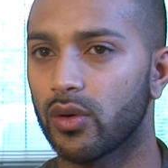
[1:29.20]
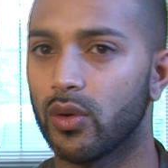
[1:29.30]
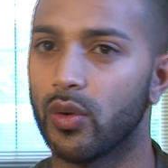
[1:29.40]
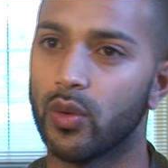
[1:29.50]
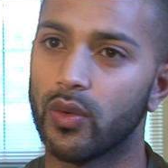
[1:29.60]

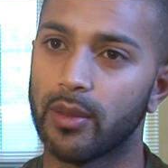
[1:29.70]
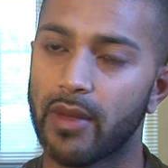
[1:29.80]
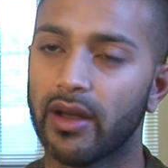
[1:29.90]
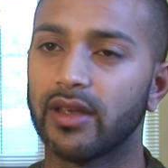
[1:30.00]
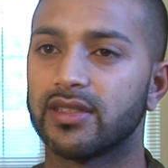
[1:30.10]
who the
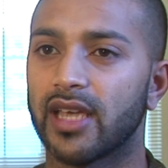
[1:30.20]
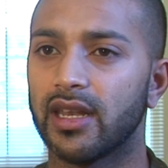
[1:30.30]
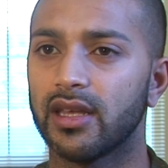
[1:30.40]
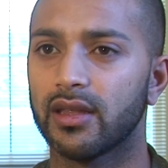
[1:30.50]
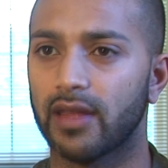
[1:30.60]
Americans
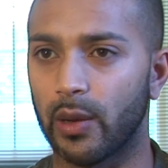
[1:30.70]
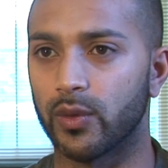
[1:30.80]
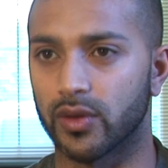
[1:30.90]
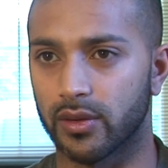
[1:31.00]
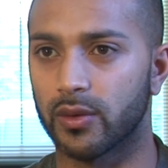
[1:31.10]
said that it
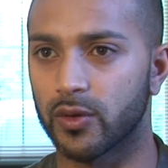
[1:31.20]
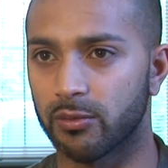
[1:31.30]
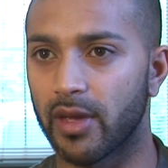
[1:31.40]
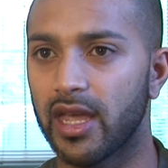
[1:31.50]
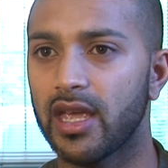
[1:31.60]
was
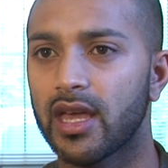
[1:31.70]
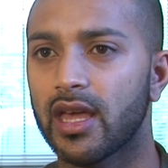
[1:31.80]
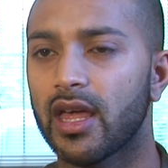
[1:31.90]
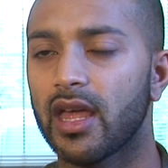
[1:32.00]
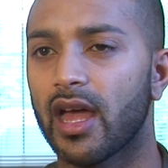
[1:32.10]
me
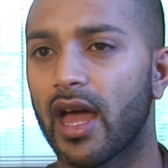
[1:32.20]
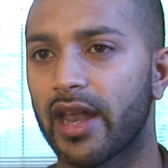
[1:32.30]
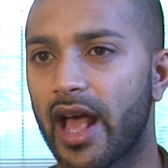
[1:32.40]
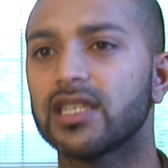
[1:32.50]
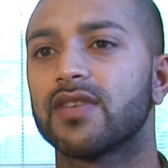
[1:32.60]

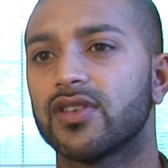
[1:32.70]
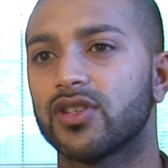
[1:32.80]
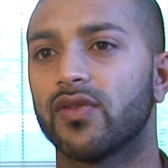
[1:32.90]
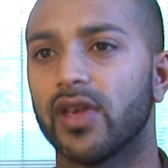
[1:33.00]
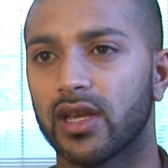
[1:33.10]
and Asif and
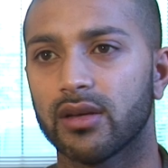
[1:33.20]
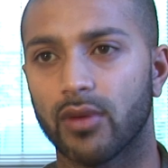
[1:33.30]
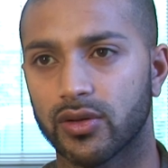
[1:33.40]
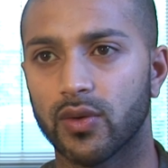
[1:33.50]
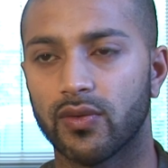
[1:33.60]
Shafiq,
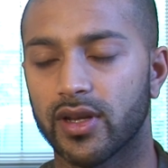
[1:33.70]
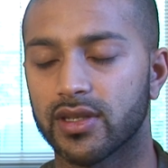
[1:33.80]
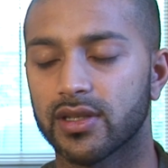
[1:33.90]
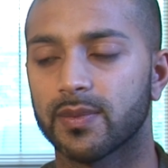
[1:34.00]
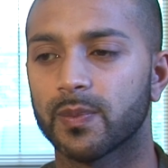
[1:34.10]
my 2
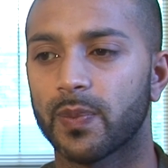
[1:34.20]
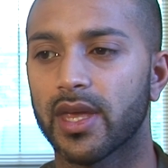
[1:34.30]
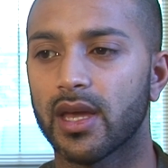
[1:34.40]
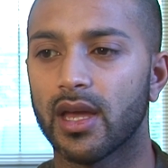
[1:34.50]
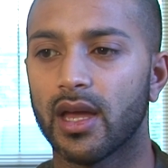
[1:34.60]
friends.
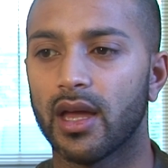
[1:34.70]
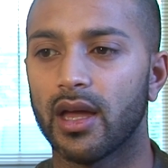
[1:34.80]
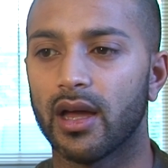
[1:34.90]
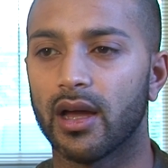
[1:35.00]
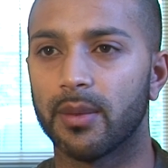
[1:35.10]

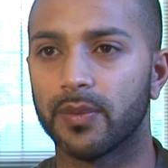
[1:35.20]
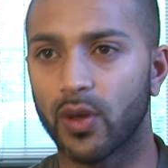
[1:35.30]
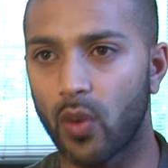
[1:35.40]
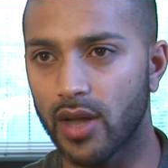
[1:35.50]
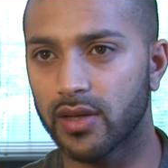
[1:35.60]

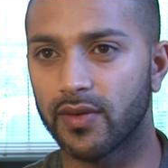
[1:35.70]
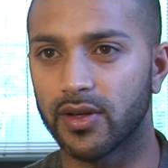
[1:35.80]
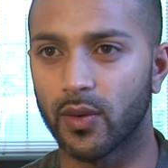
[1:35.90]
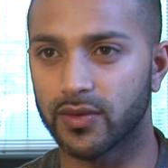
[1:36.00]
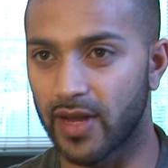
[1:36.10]
The quality of
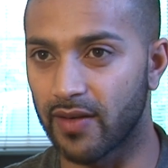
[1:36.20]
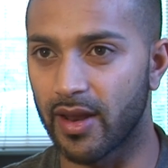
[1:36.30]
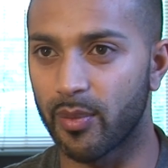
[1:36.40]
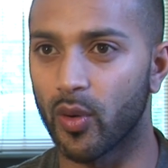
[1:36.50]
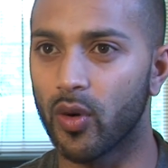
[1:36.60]
video was very,
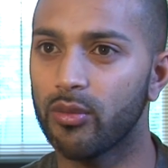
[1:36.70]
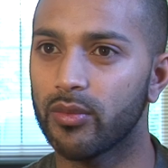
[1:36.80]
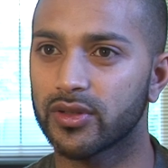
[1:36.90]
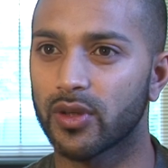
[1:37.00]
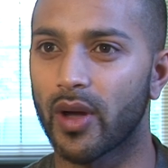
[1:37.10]
very poor.
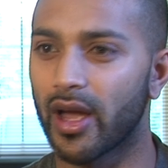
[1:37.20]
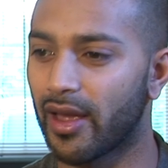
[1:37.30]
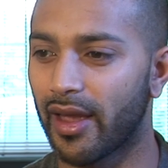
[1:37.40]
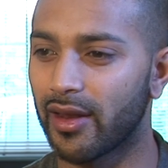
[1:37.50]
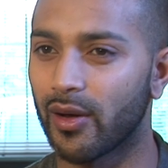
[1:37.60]
So
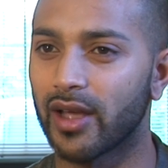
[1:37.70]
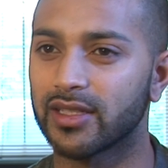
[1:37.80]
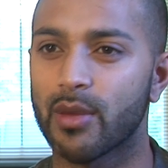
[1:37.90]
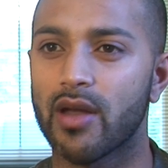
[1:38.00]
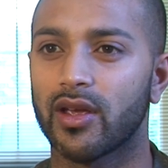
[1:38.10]

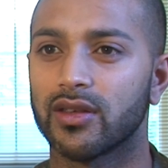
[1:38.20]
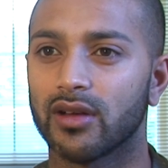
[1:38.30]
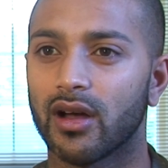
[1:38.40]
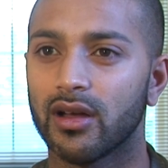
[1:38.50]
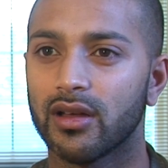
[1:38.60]
as Americans
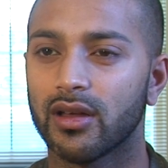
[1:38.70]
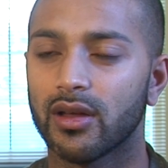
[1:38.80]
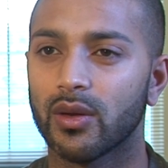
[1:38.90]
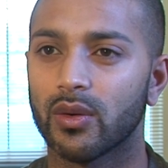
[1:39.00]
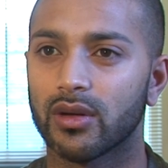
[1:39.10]
are
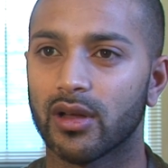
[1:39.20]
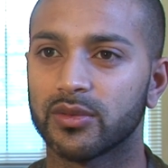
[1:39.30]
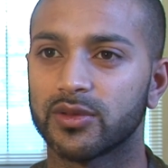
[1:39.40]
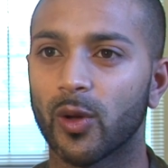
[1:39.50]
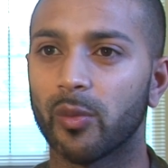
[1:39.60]

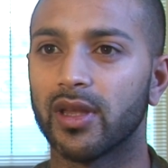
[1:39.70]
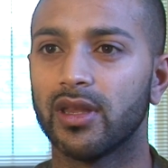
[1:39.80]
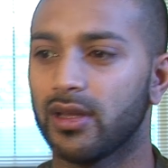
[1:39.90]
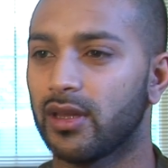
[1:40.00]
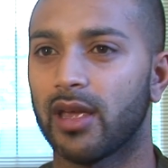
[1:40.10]

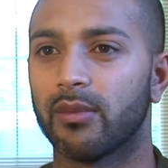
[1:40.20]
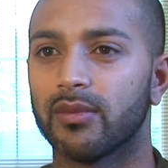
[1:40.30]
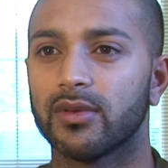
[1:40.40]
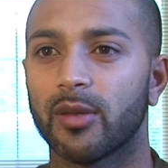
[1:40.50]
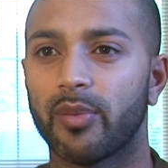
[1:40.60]
stupid, they
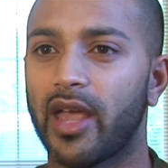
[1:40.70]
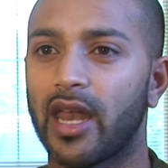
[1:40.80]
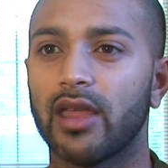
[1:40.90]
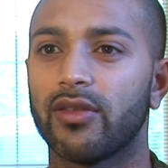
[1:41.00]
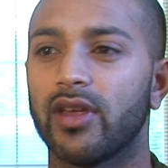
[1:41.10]
pick
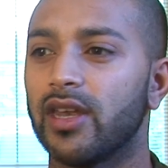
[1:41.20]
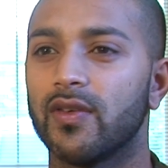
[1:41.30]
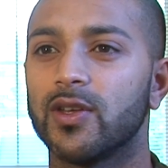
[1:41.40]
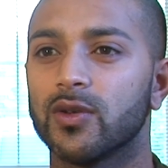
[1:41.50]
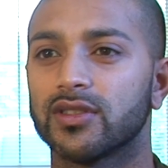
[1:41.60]
any 3
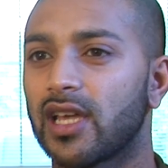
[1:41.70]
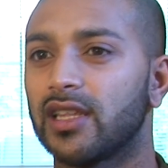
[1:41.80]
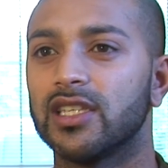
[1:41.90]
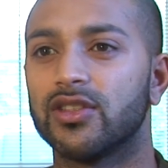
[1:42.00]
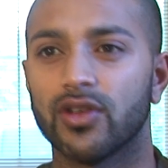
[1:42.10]
individuals and say
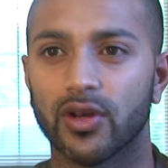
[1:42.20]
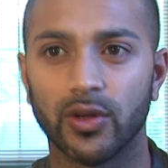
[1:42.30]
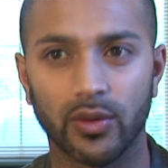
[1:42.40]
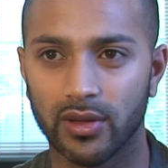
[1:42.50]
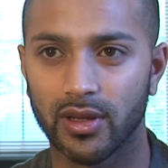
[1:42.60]
these 3 are you,